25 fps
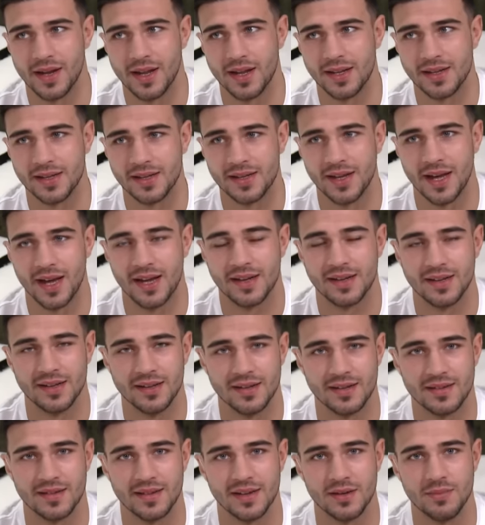at the end of the day, I
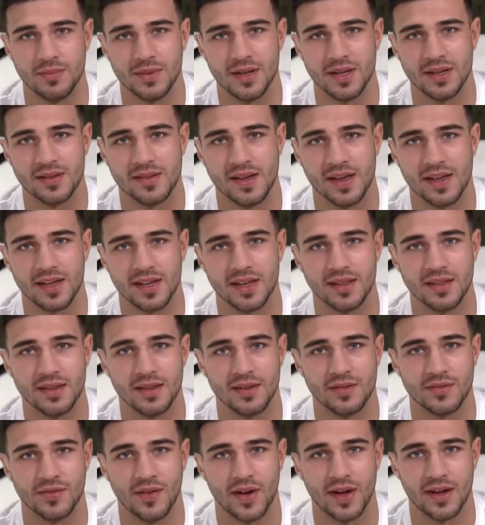didn't see me taking
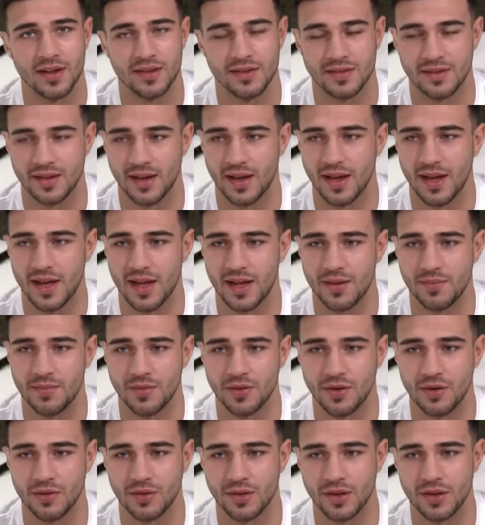these fights. You
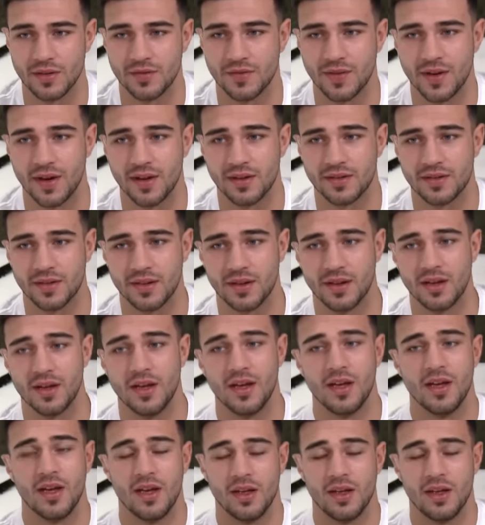know, these fights are...